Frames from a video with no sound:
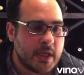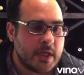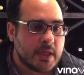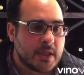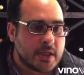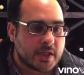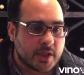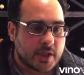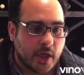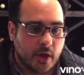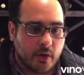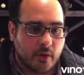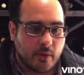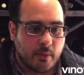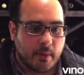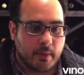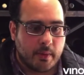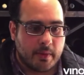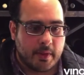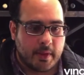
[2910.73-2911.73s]
So
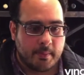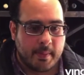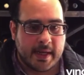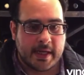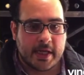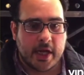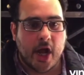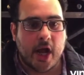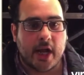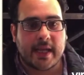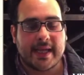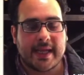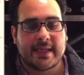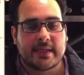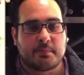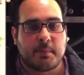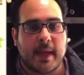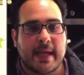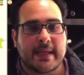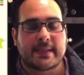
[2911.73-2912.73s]
the Medoc is
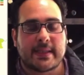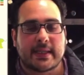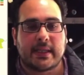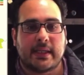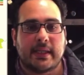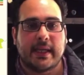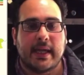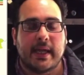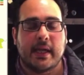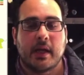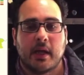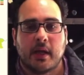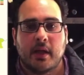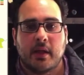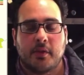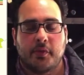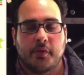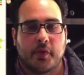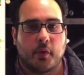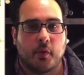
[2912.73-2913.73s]
basically
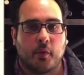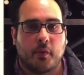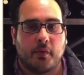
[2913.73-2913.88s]
the,